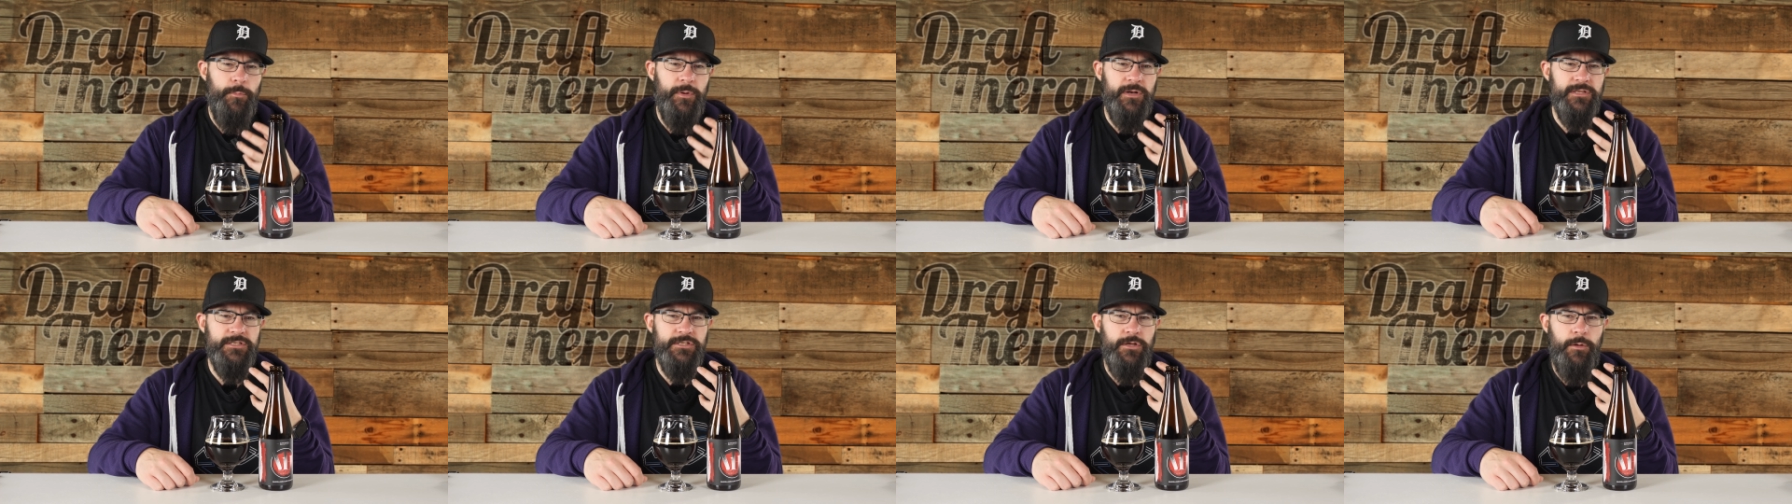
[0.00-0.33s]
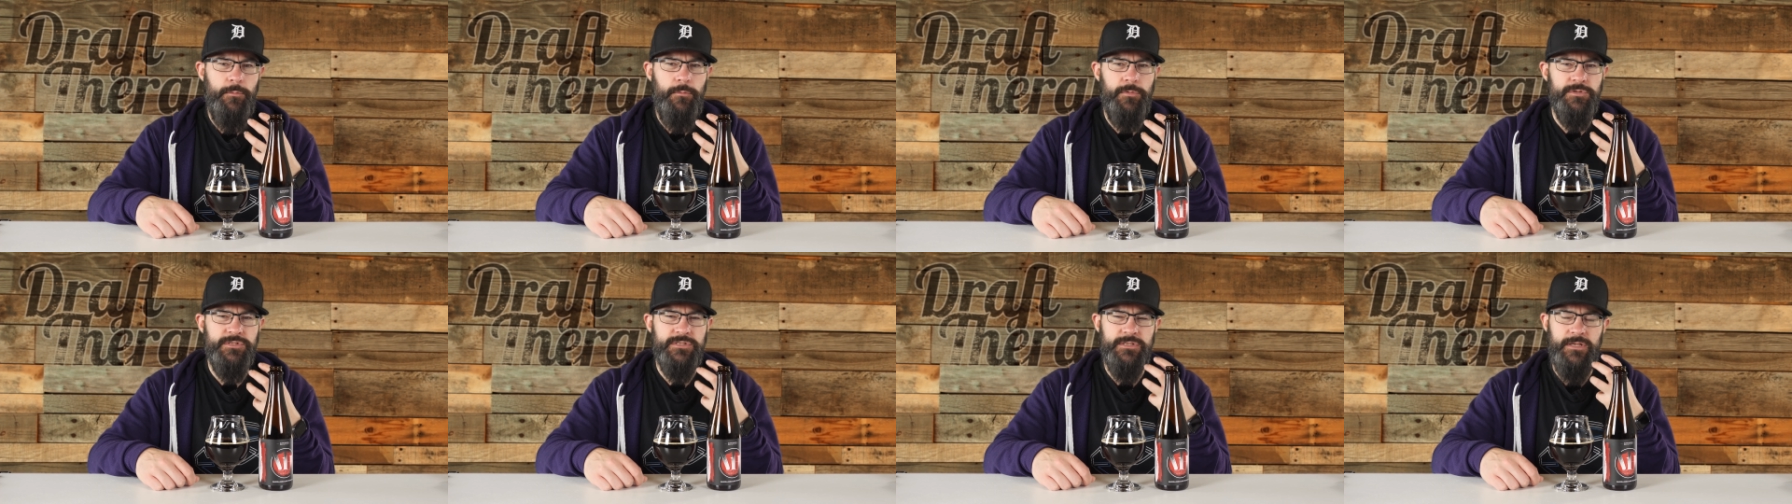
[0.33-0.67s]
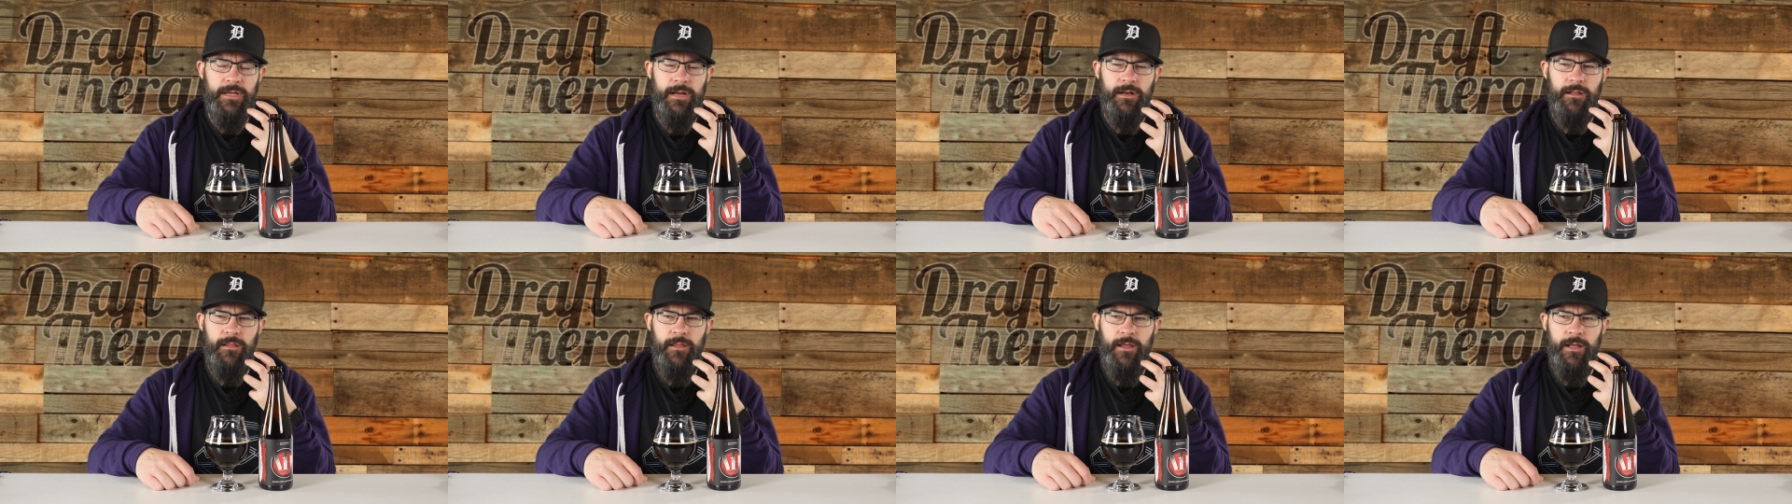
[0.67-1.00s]
but it's almost
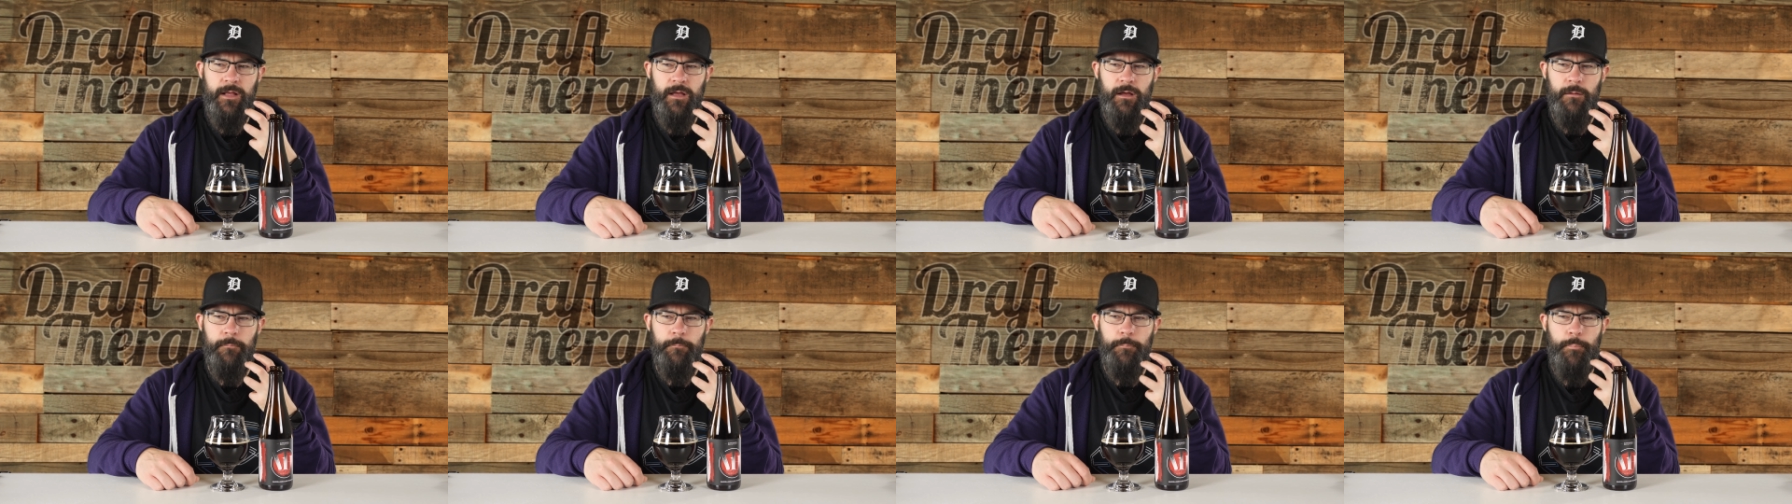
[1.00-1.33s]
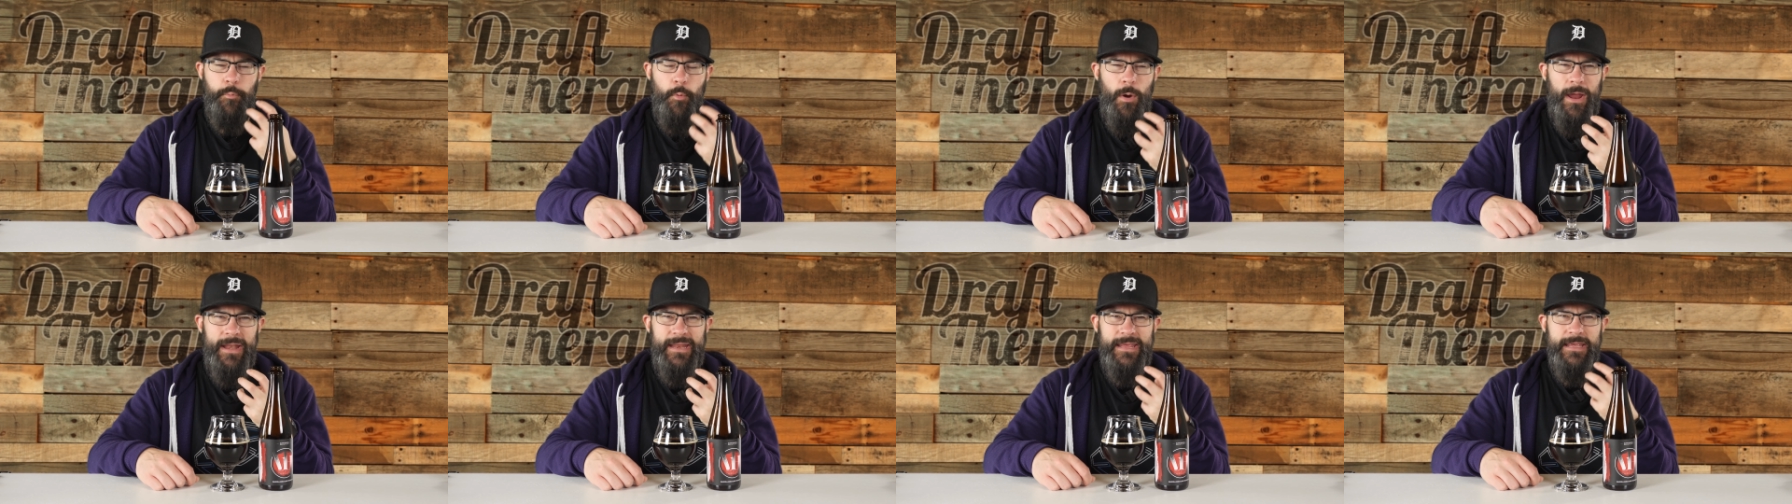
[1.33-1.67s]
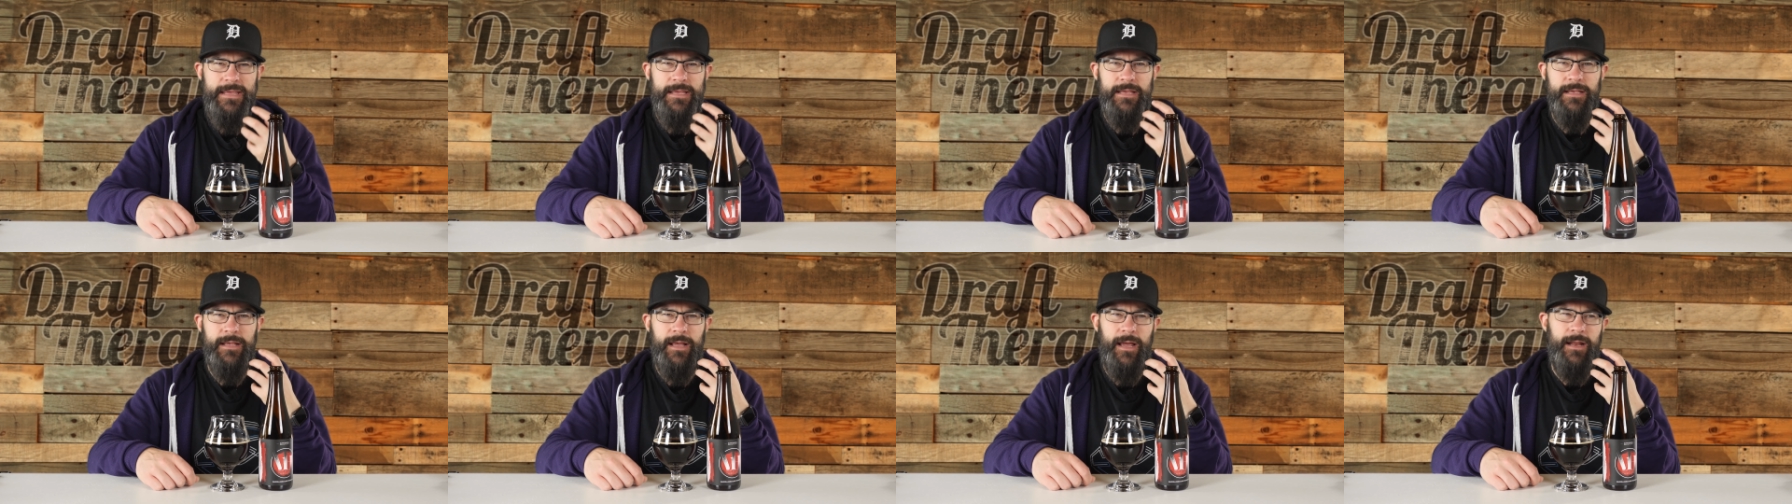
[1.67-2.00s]
kind of like a
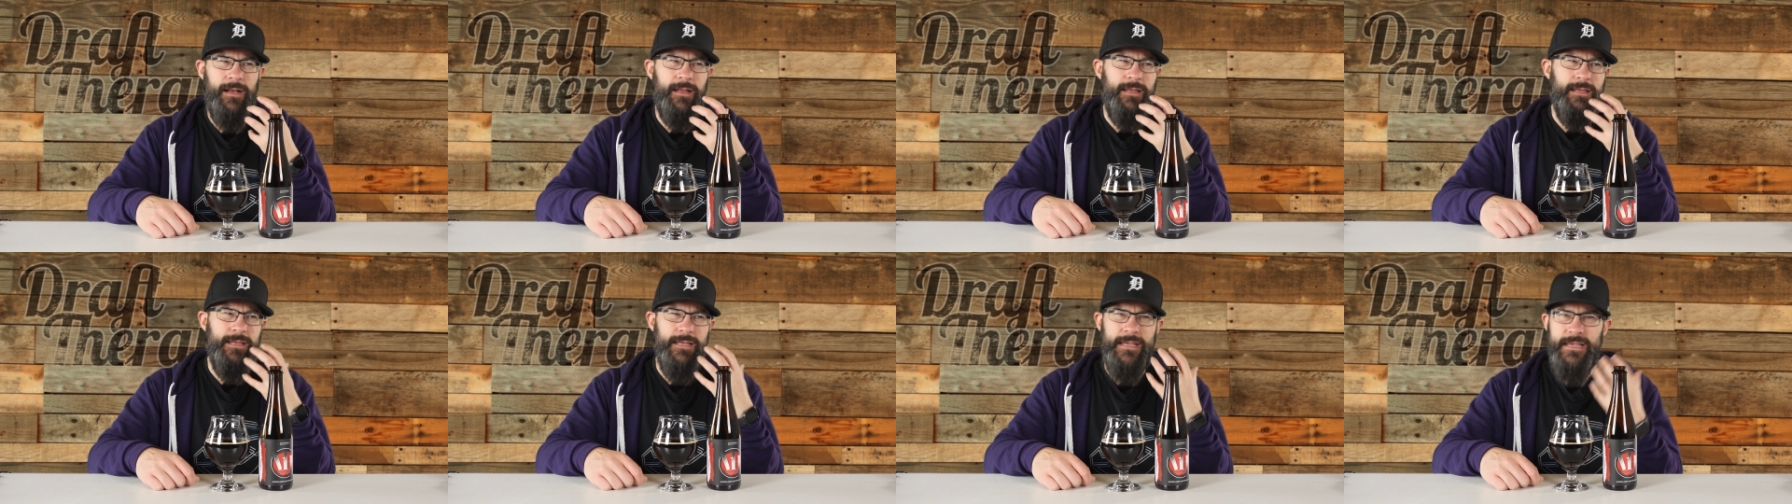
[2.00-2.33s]
bready, kind of